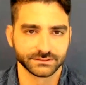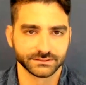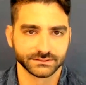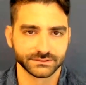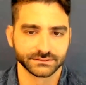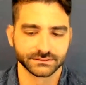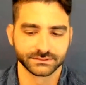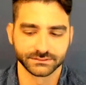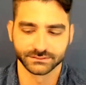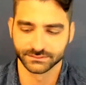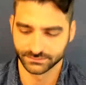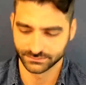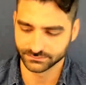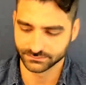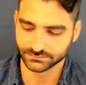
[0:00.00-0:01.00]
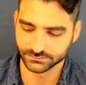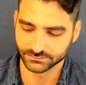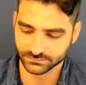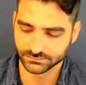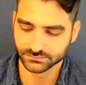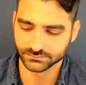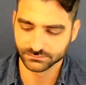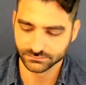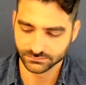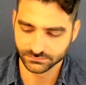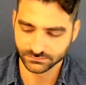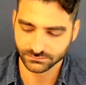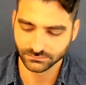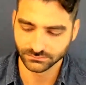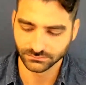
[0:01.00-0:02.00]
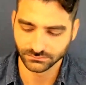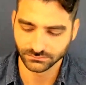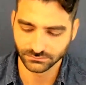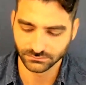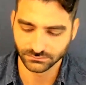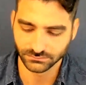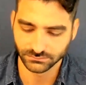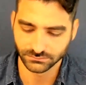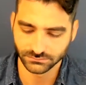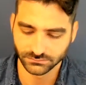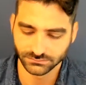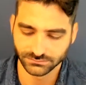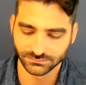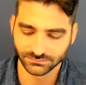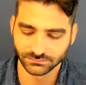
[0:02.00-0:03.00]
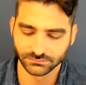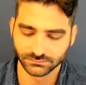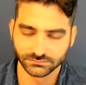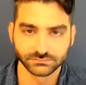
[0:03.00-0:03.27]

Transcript: This person isn't speaking.